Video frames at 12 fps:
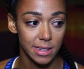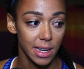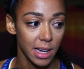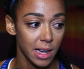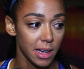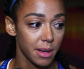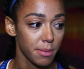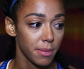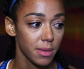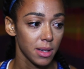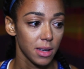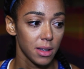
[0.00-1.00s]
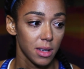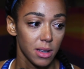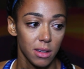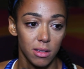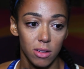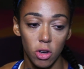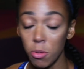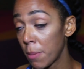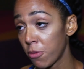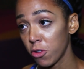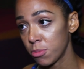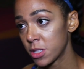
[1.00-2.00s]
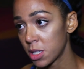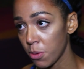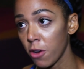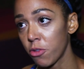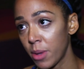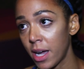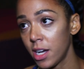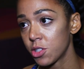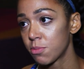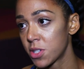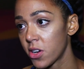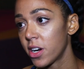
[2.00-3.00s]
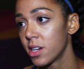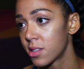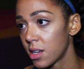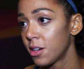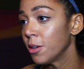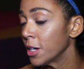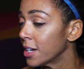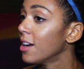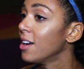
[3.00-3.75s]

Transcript: Um, all my performances apart from the high jump, sorry. So